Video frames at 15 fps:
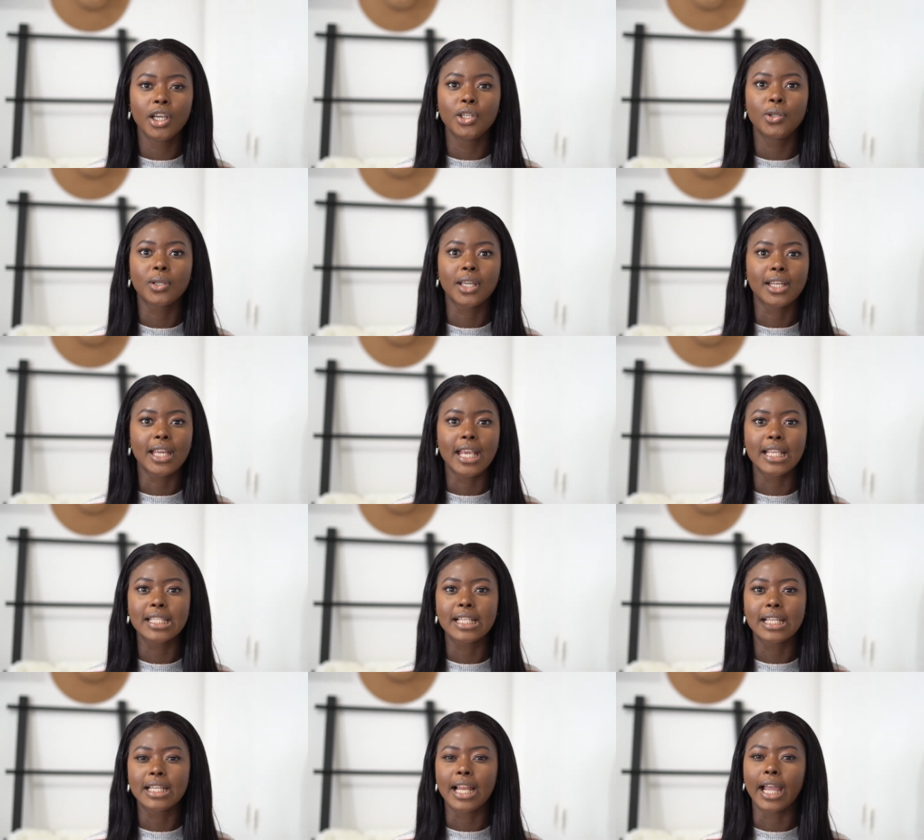You can
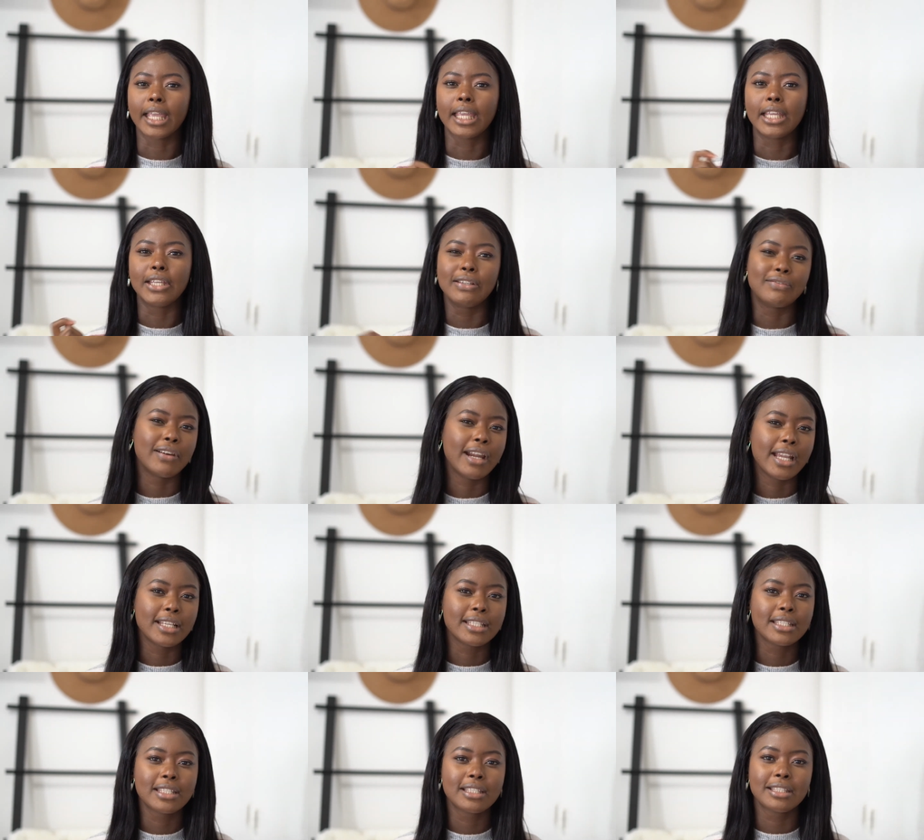easily like
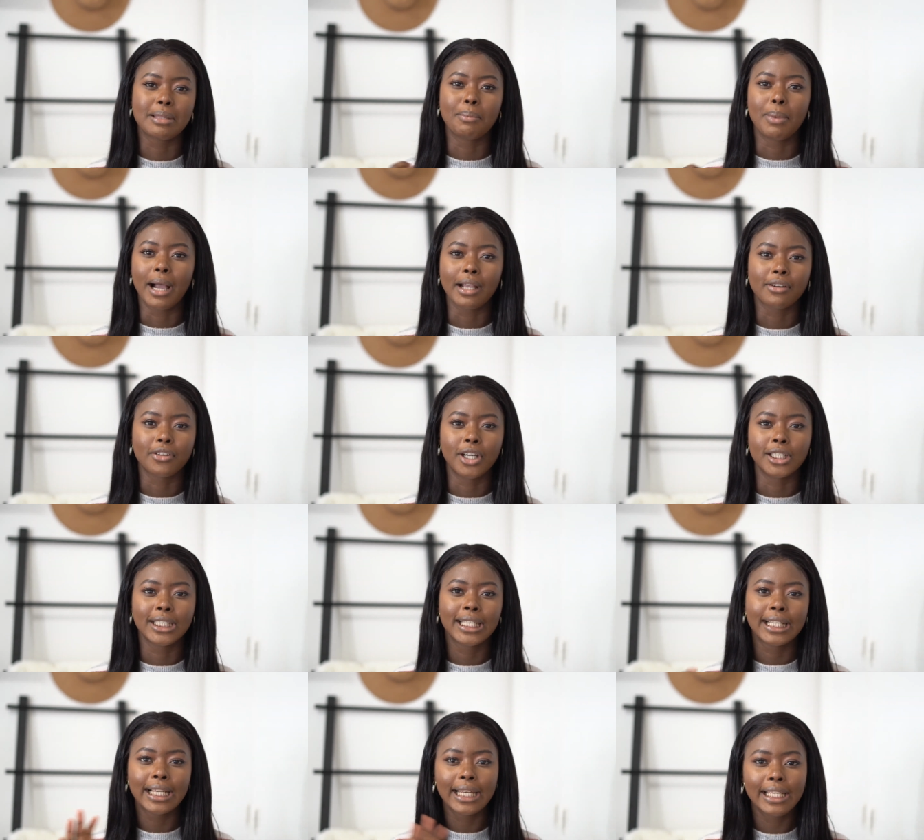erase the
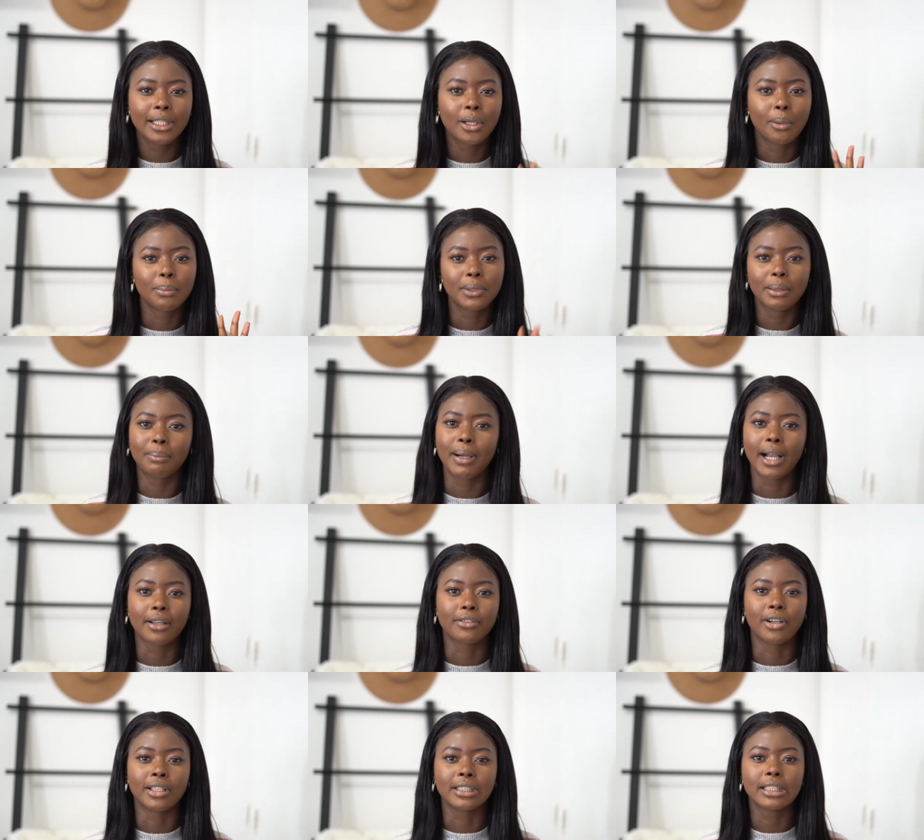background, clean up the
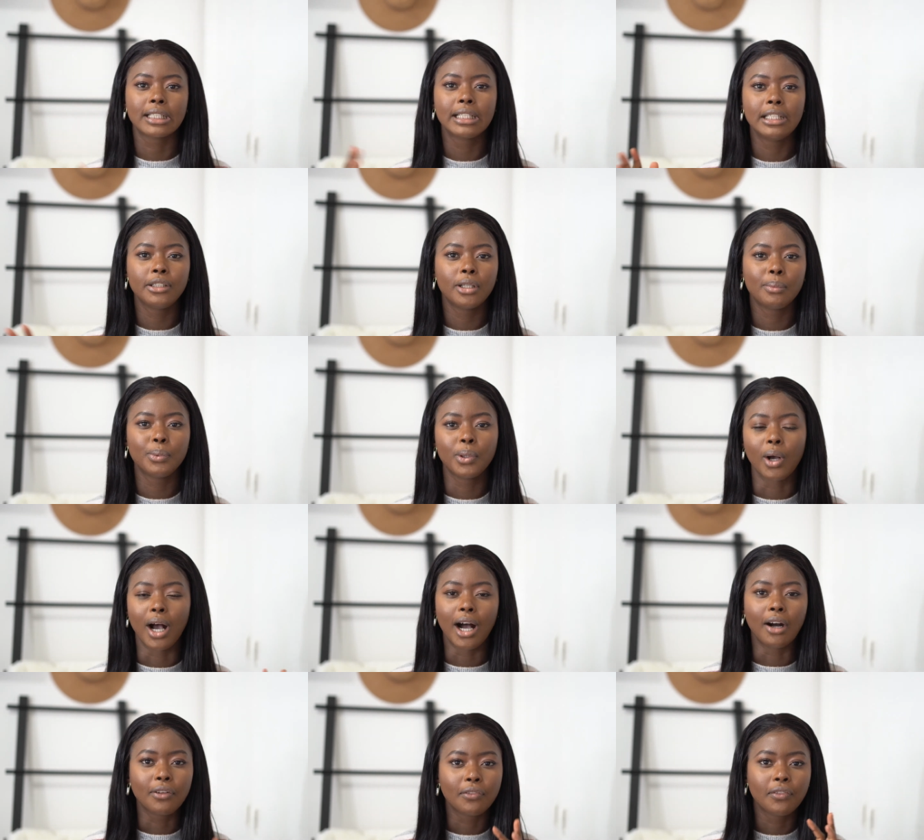background, clean up your
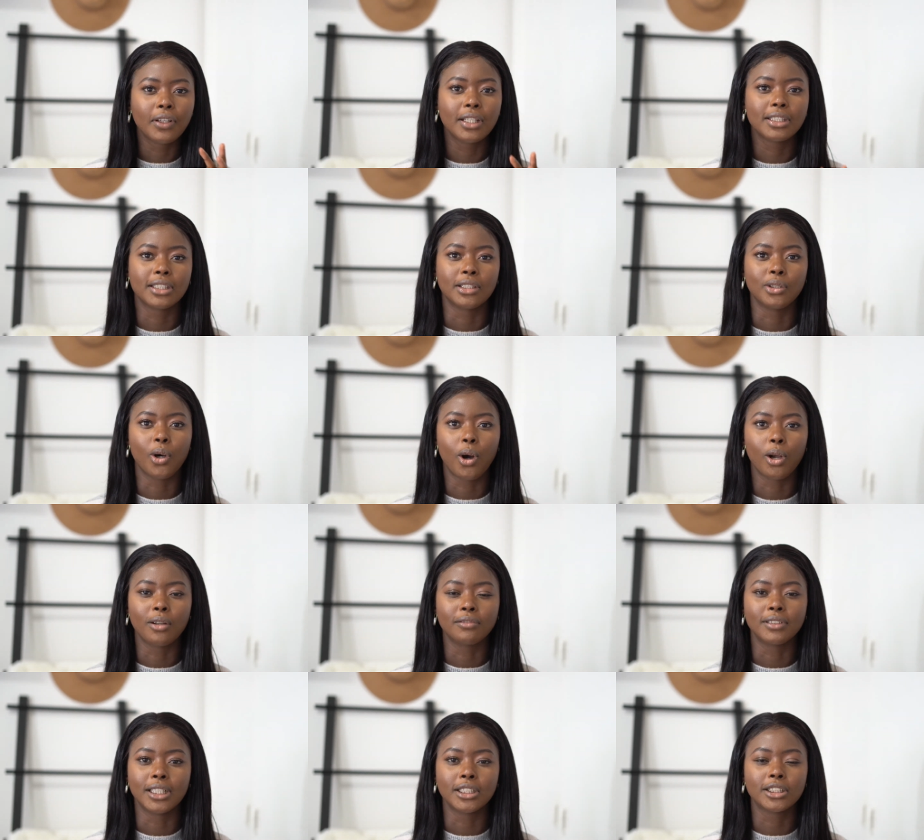outfit and all
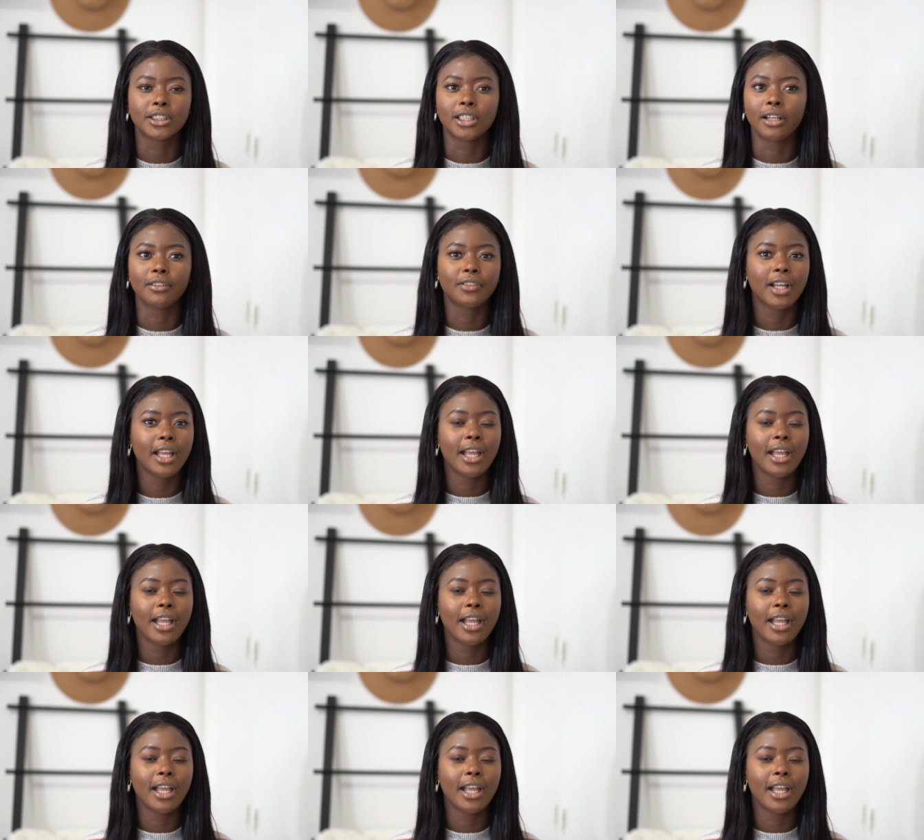of that stuff.